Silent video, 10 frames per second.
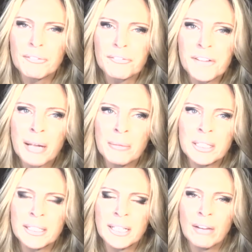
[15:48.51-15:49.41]

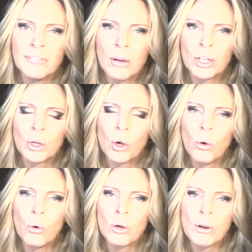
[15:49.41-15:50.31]
family, of our
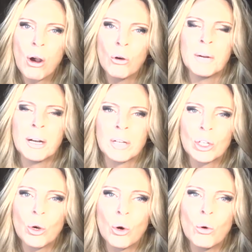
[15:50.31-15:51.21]
core home, our
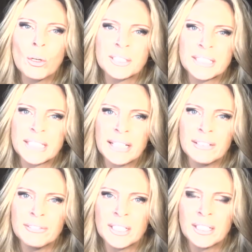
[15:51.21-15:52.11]
core
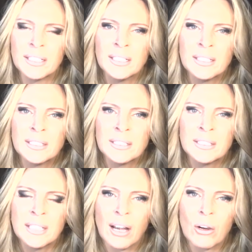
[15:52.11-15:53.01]
safety,
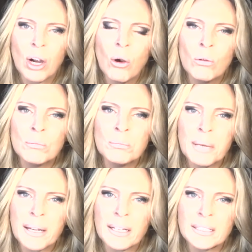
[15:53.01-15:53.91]
our home
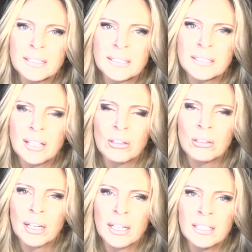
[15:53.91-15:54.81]
base,
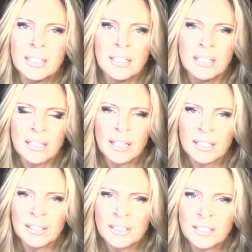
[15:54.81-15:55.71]
right?
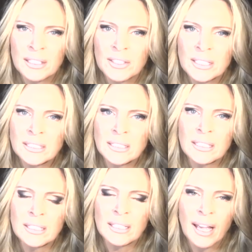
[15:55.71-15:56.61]
And this
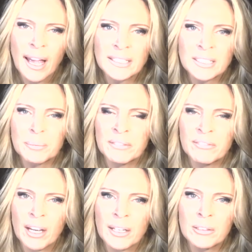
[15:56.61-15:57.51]
has been
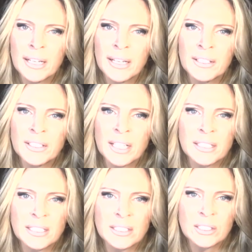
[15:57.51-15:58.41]
violated and
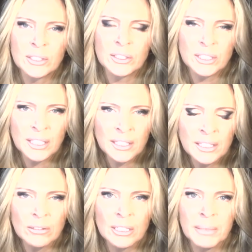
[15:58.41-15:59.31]
is
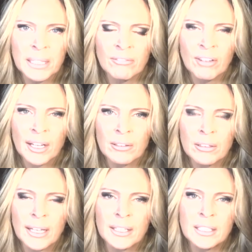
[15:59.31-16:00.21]
continually being
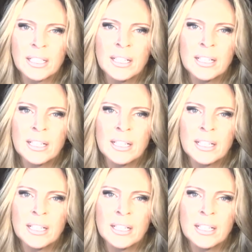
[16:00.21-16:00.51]
violated.